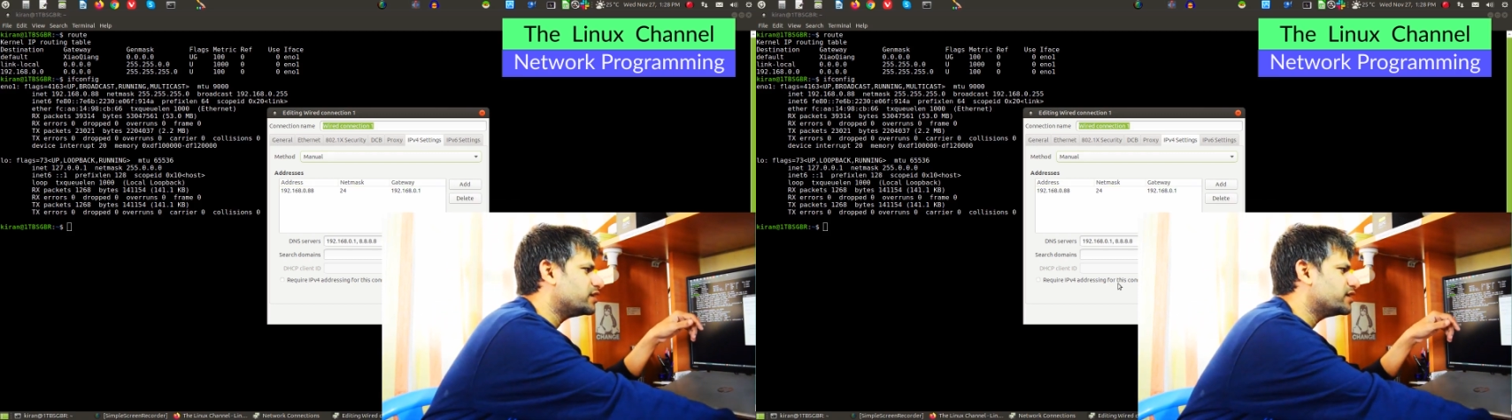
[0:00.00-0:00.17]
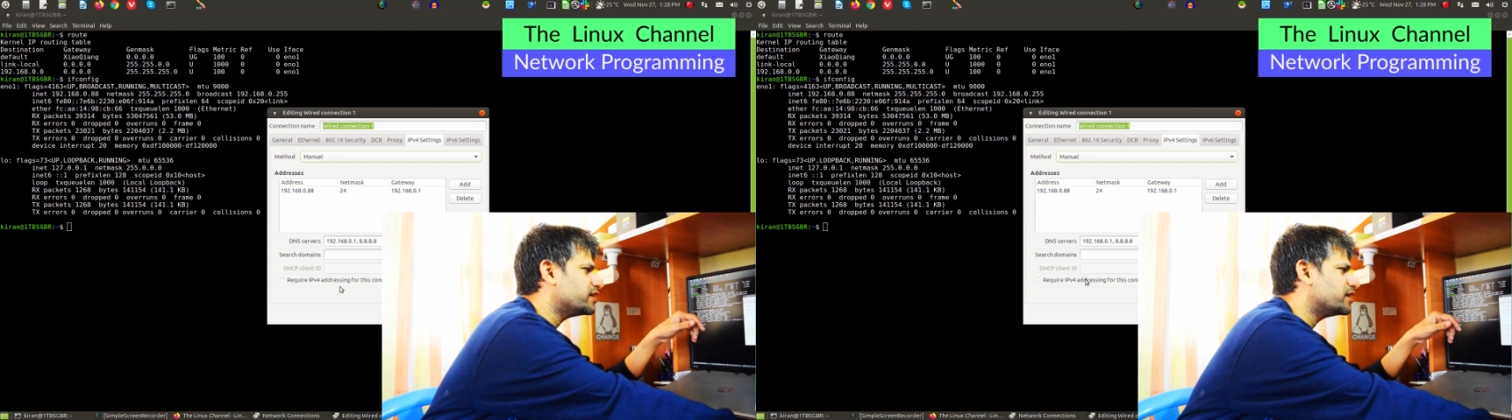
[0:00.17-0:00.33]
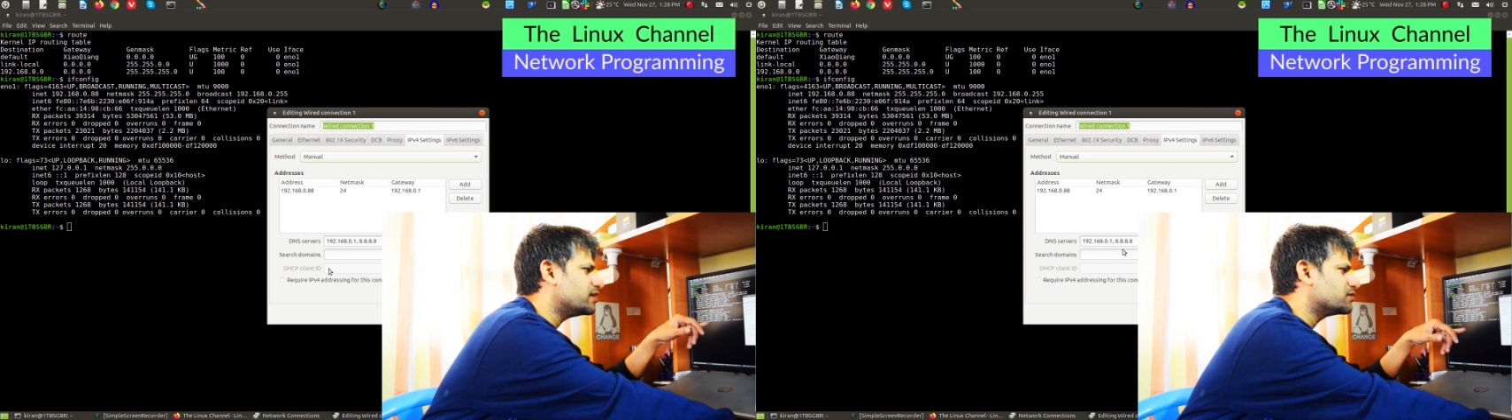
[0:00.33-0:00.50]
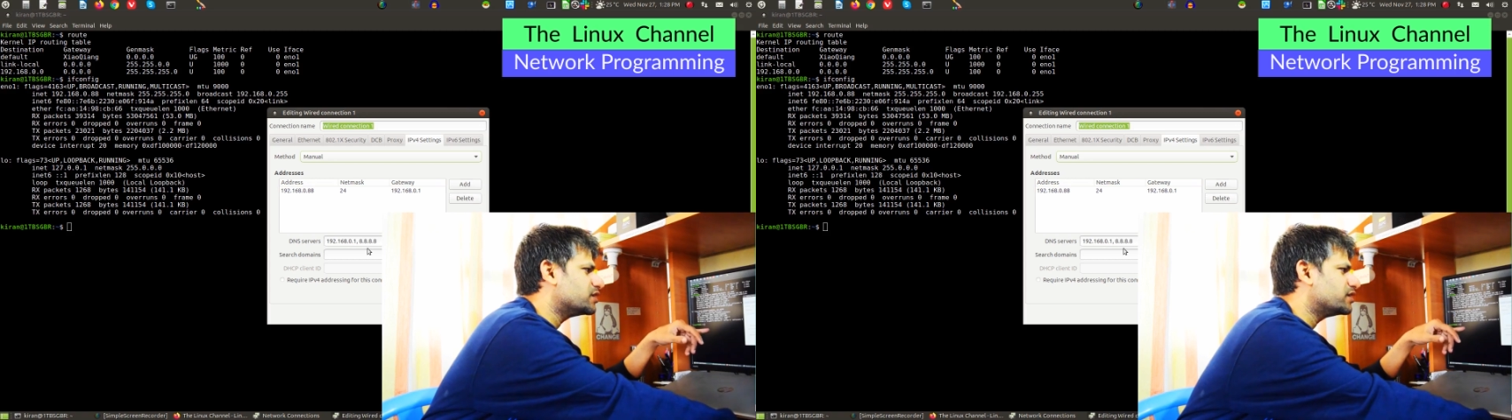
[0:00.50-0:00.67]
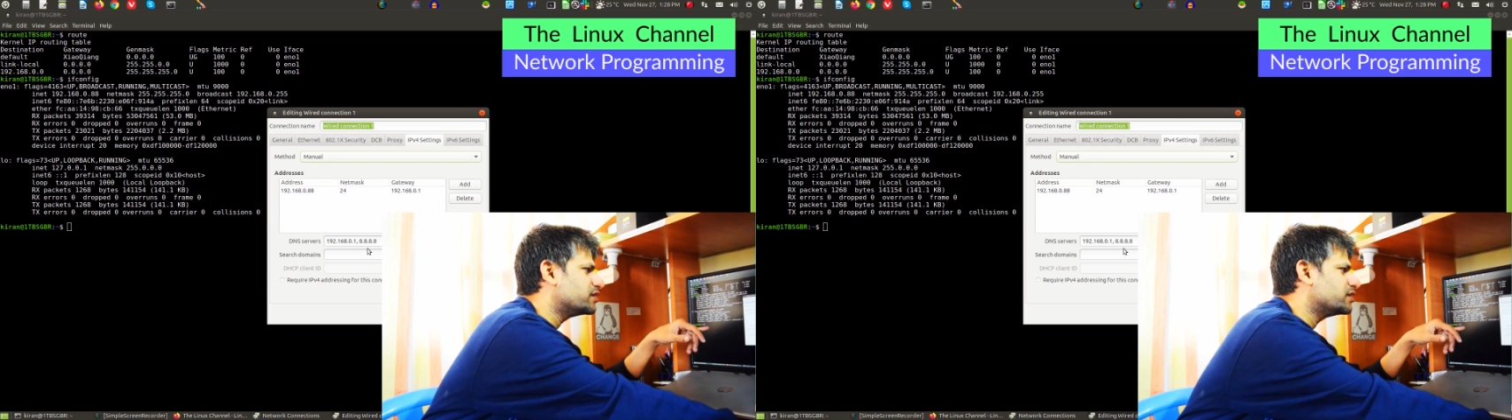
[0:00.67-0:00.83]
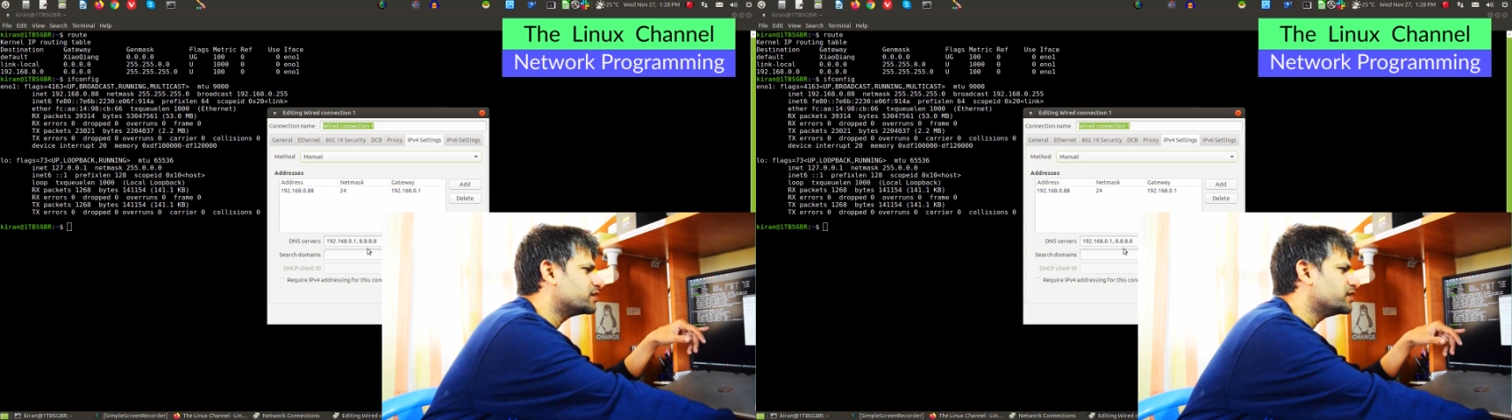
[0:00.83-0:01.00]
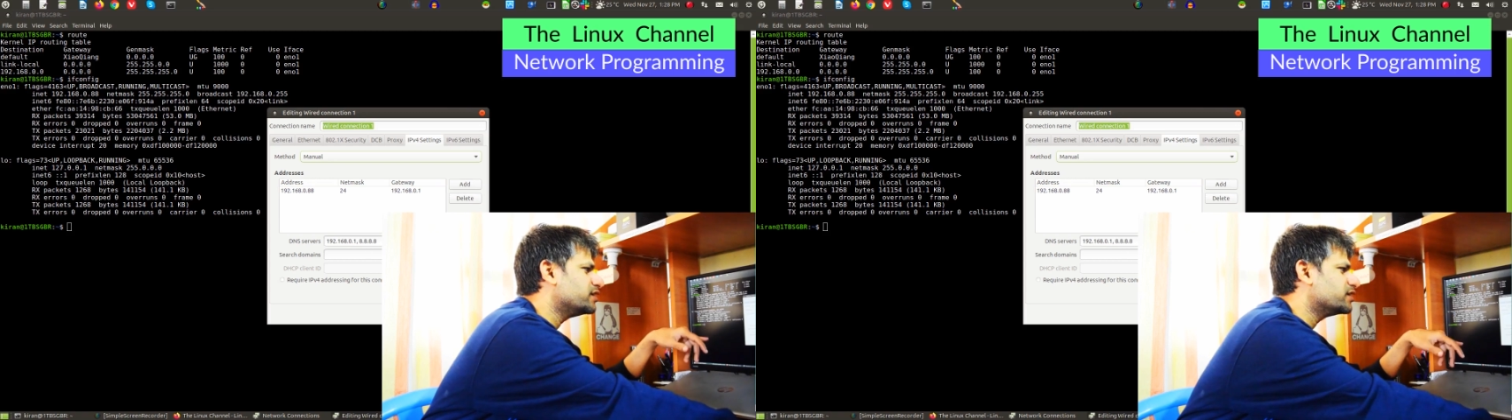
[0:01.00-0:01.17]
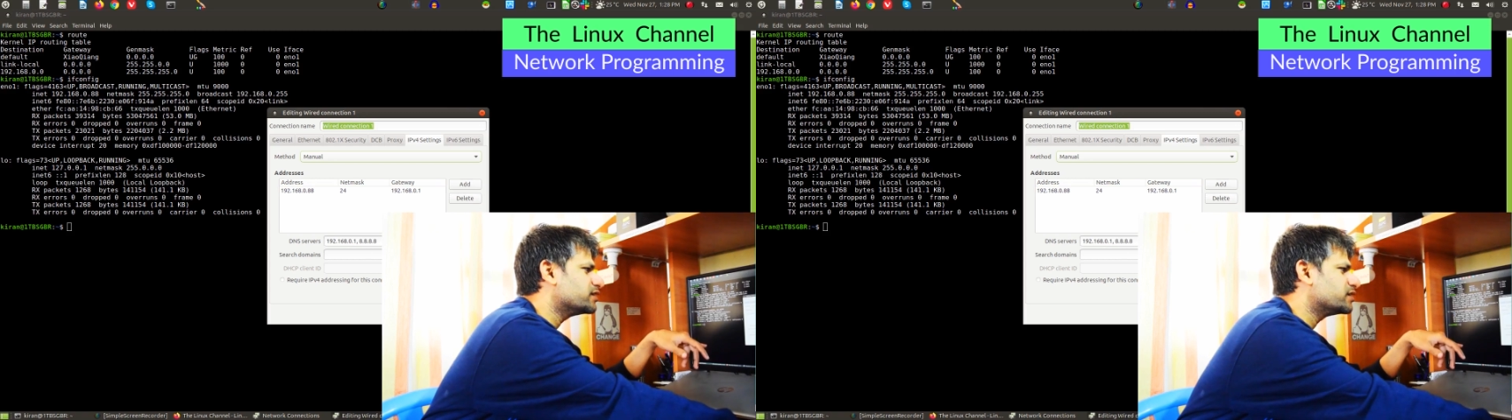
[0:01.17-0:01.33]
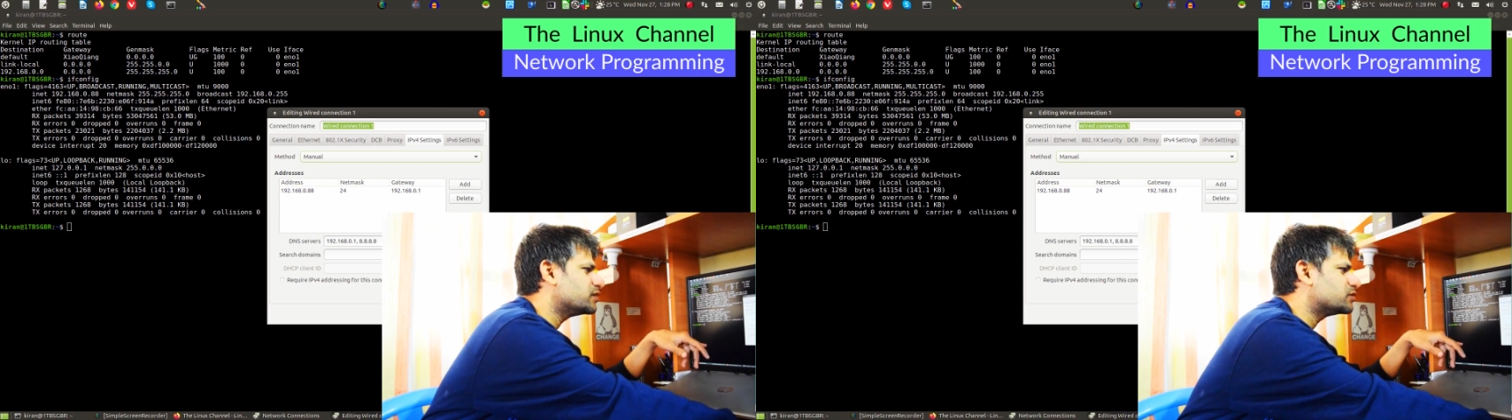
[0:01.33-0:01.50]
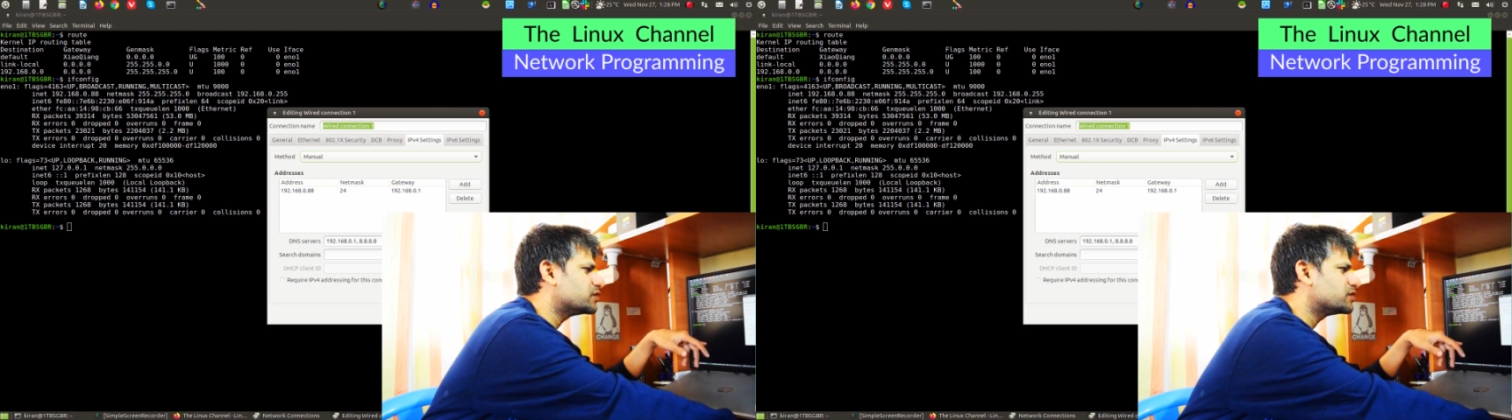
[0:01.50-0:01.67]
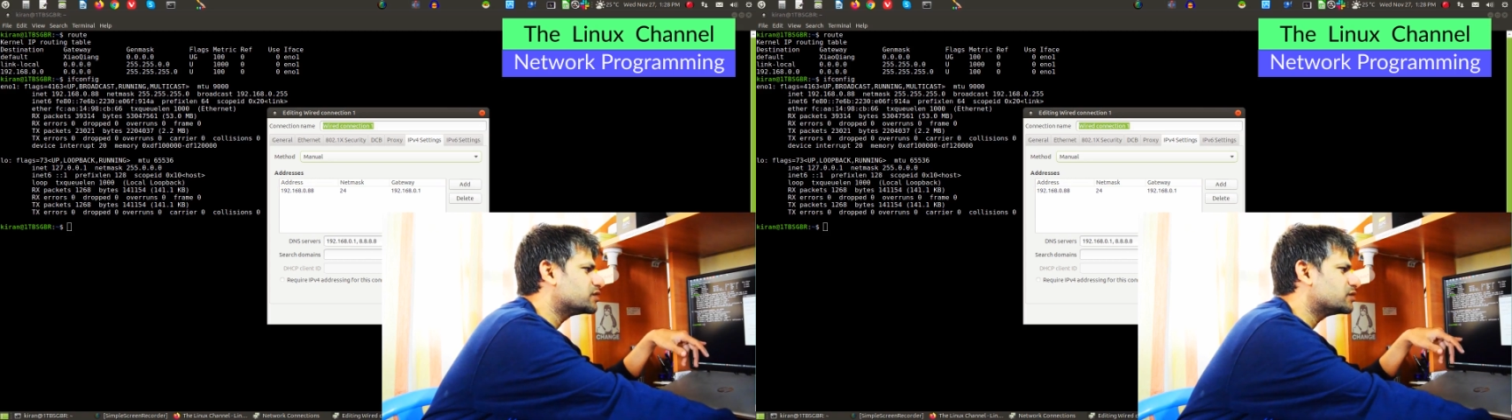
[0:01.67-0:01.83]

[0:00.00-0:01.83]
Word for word: and I have set the D N S routers.